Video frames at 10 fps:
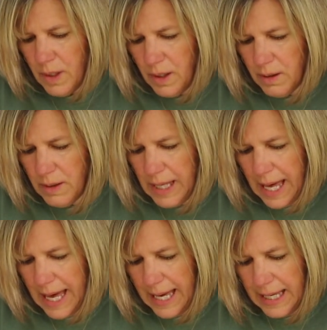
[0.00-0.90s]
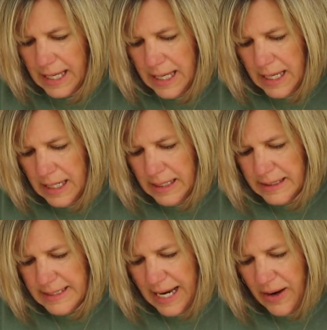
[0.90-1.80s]
Okay,
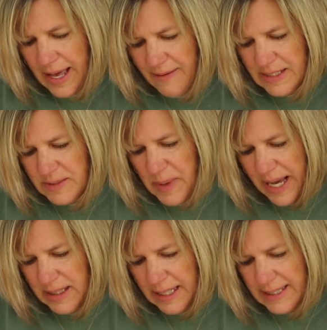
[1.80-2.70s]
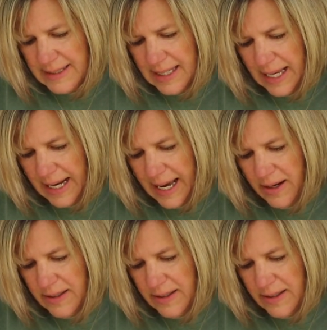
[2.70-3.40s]
now I have his back legs cut out.